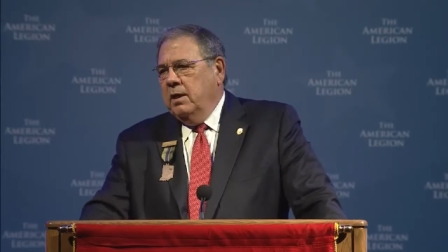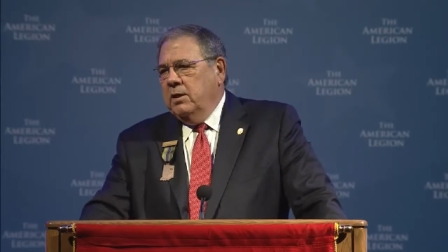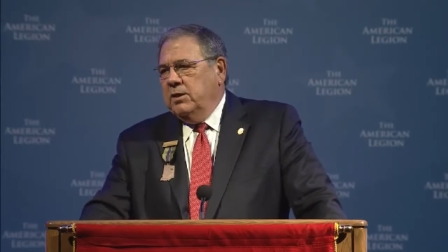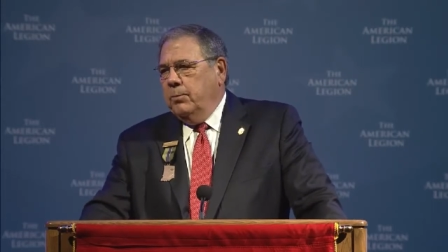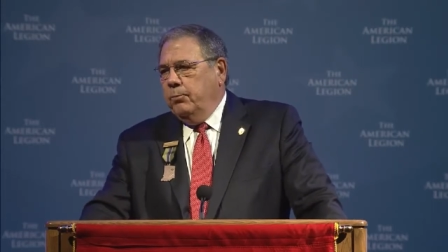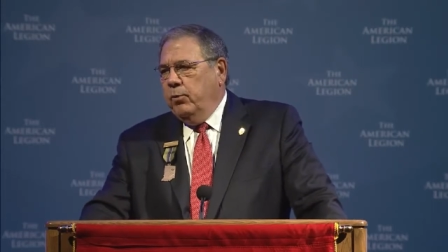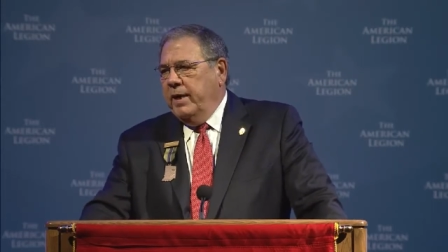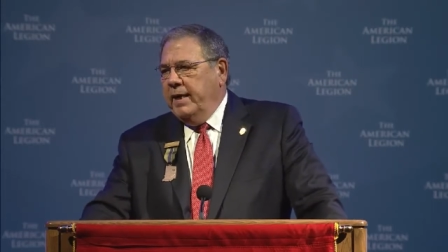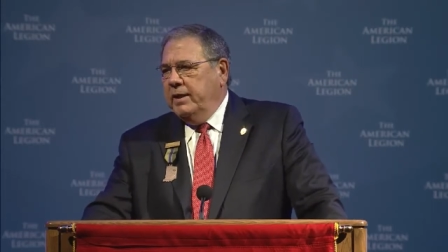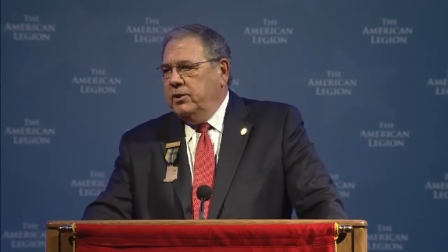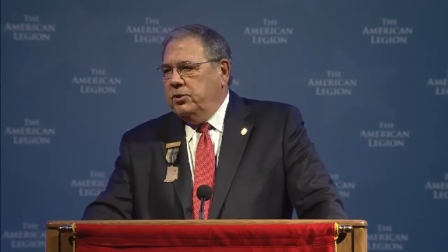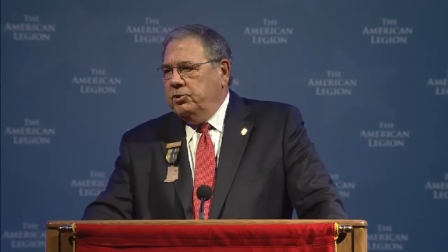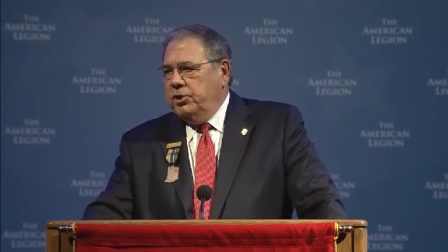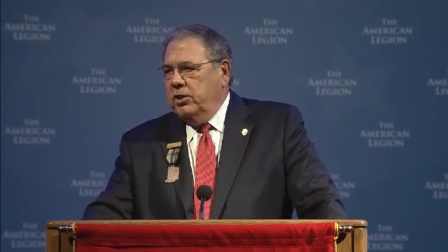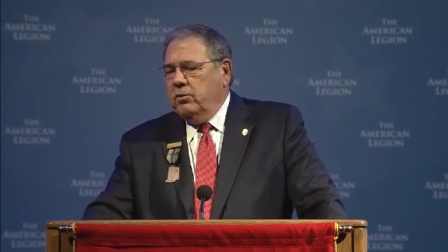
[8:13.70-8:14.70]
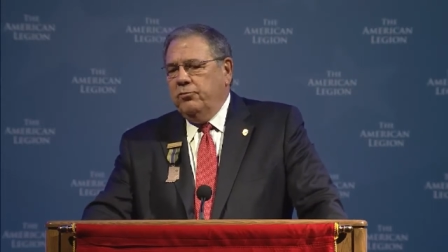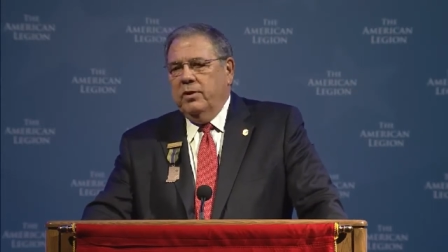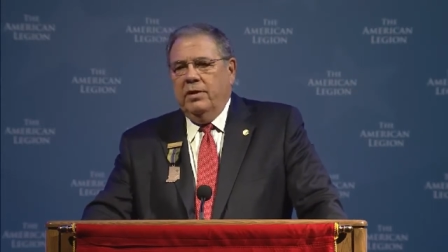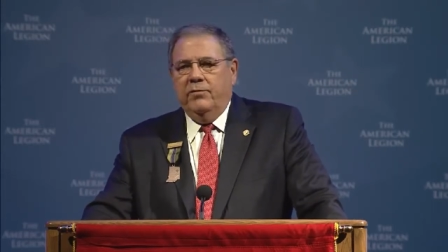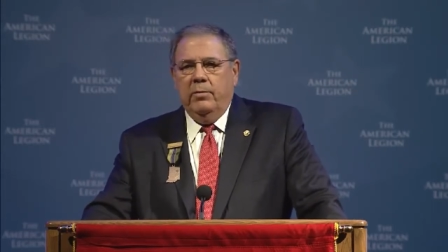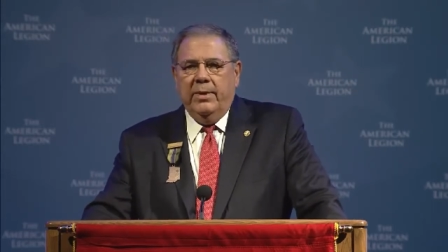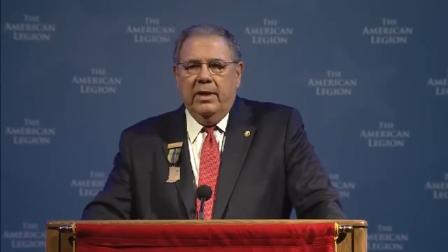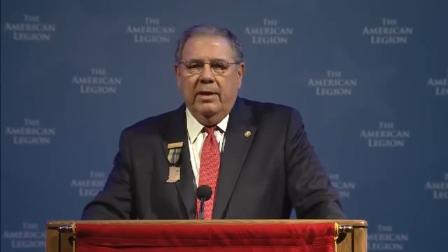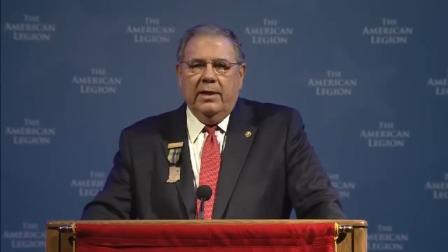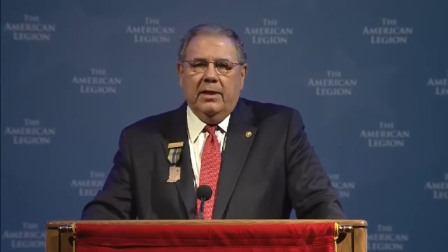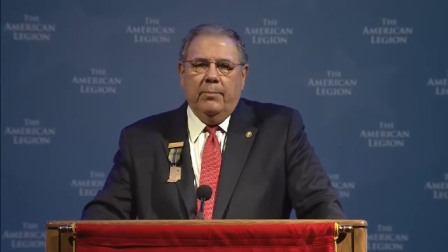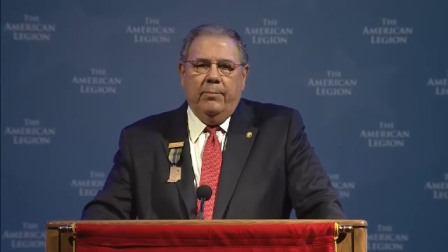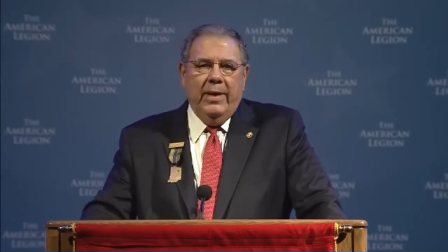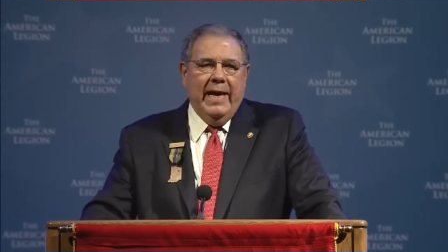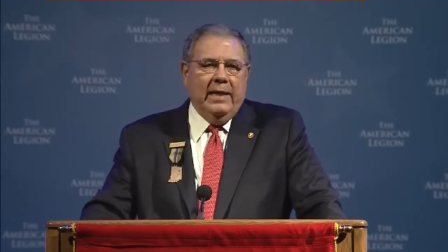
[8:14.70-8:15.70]
to bring children of
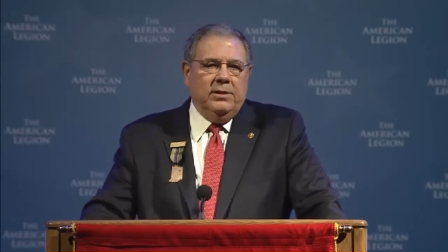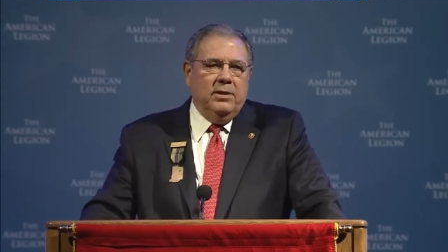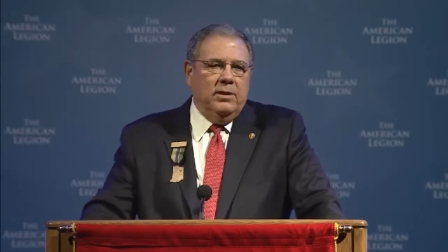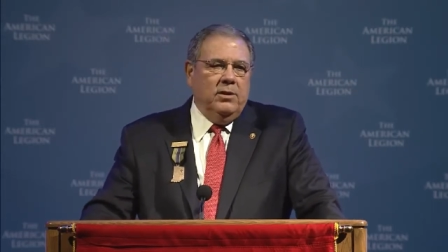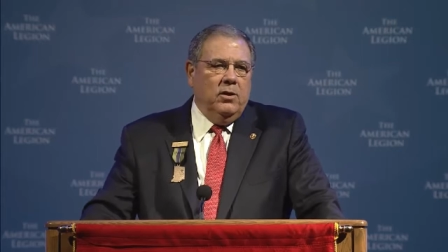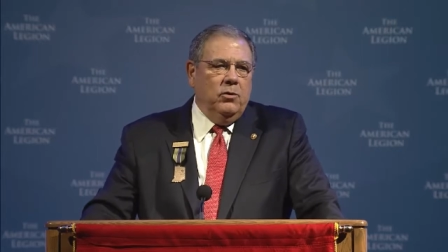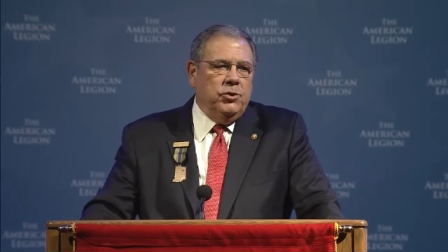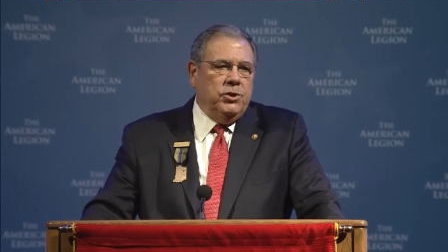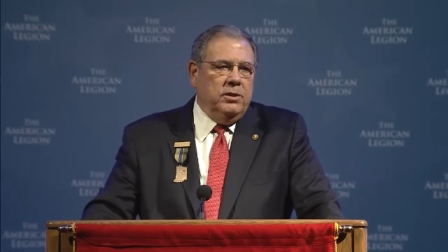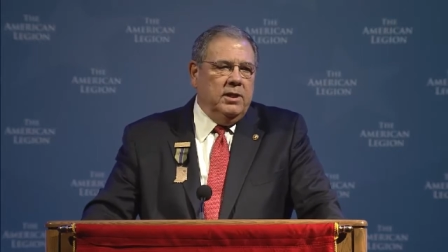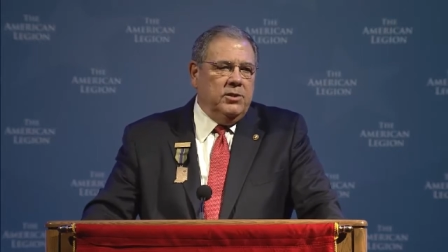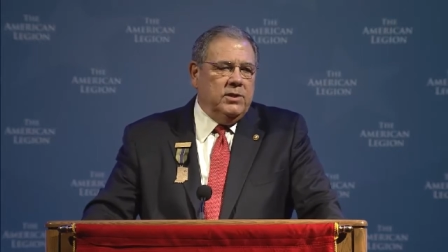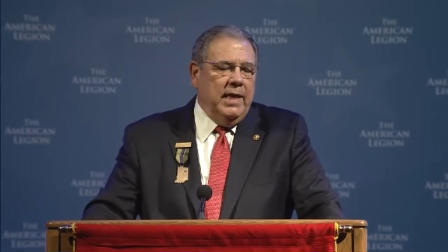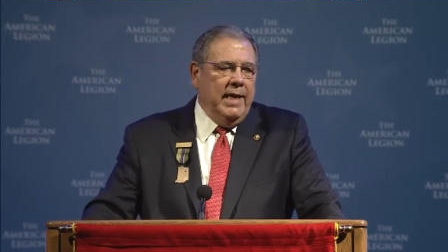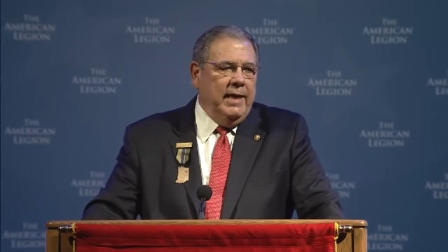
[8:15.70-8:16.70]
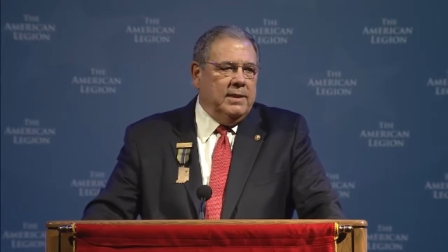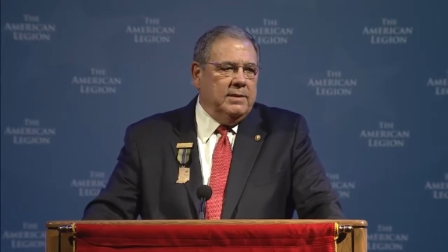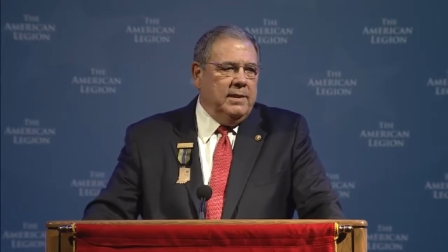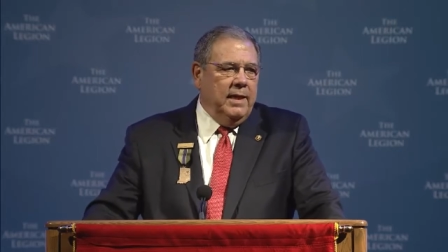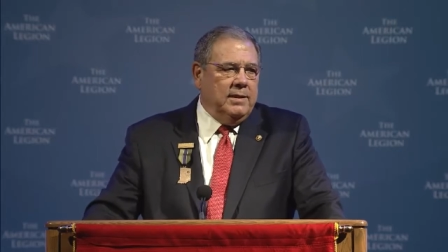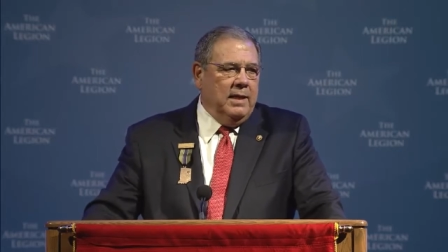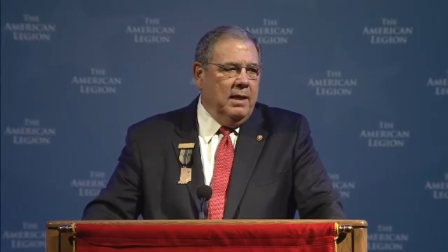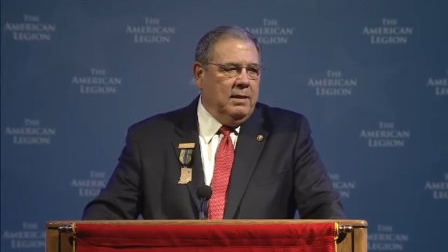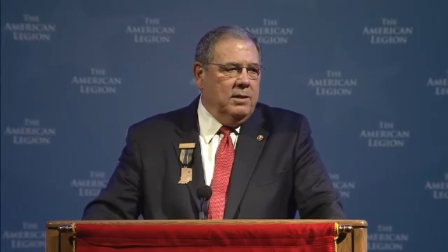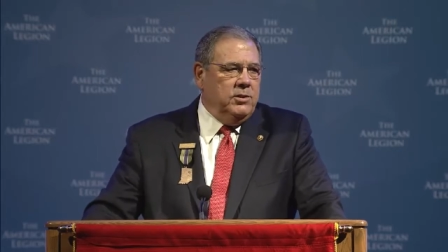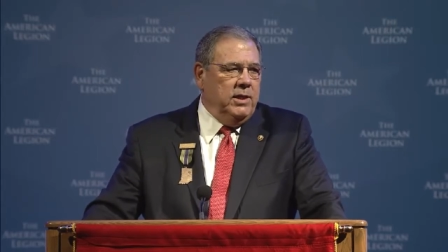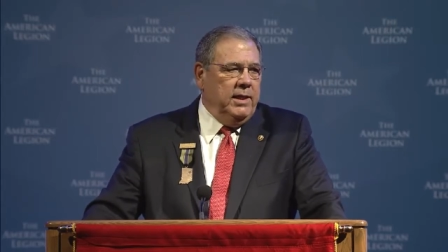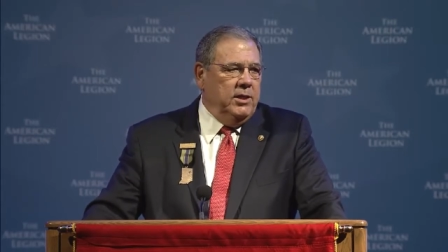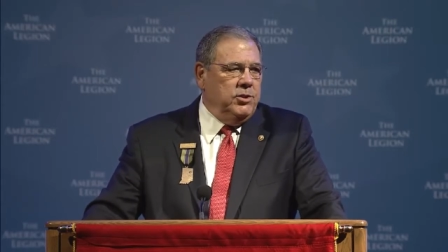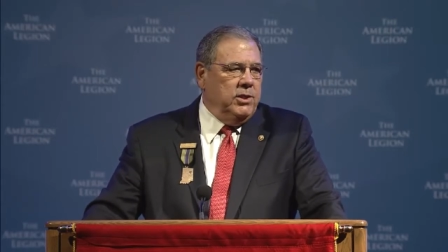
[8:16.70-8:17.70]
America back to the notion that science,
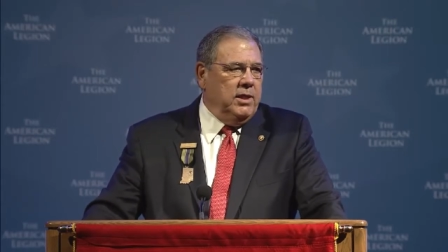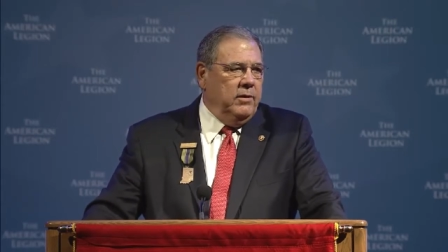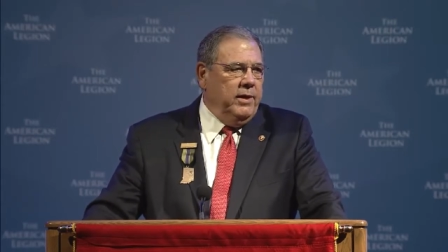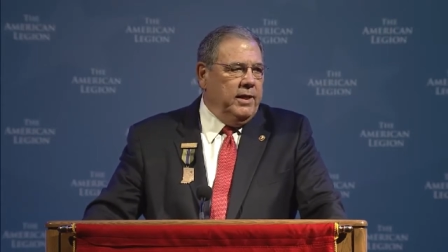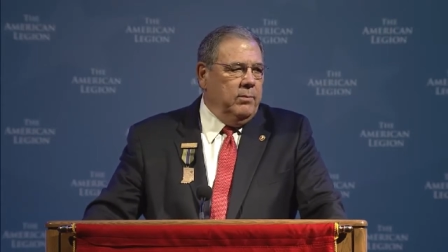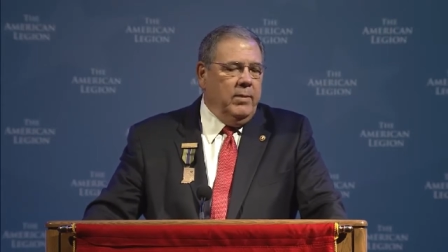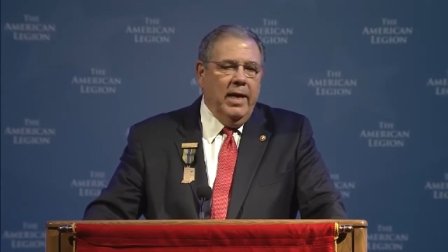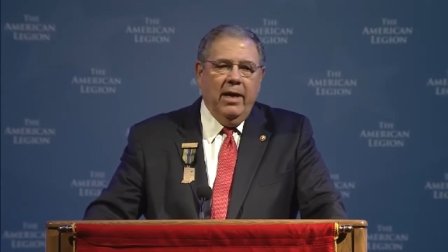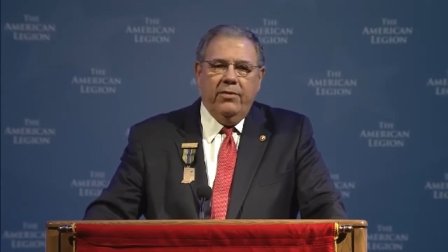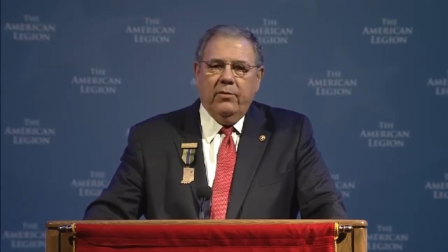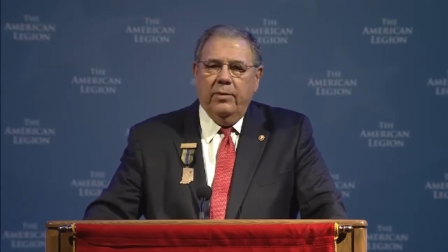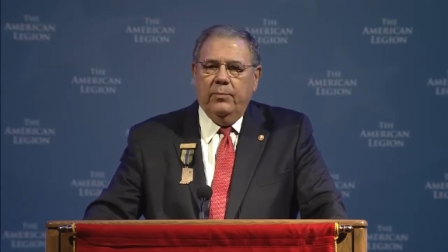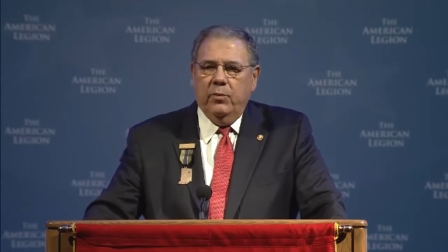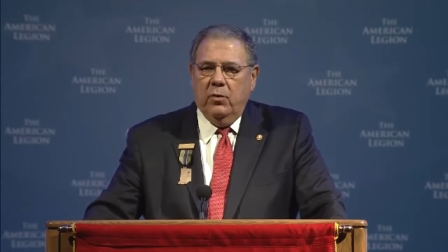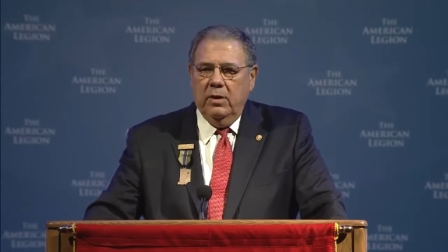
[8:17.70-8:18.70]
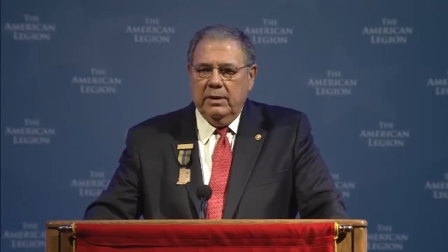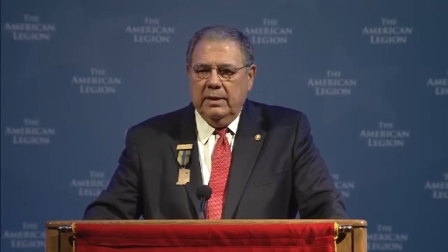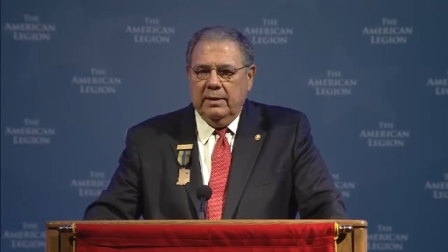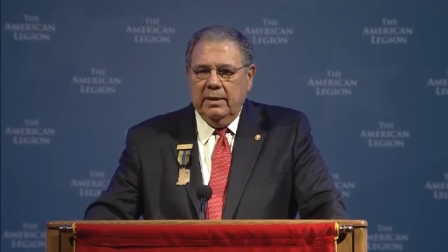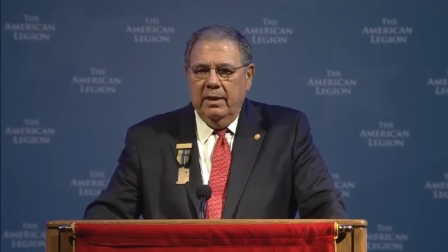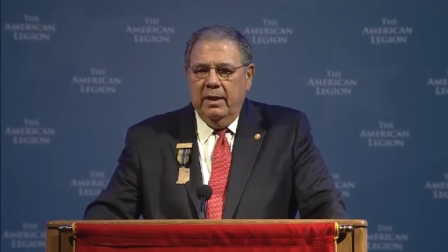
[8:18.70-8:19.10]
technology, engineering, and math are important.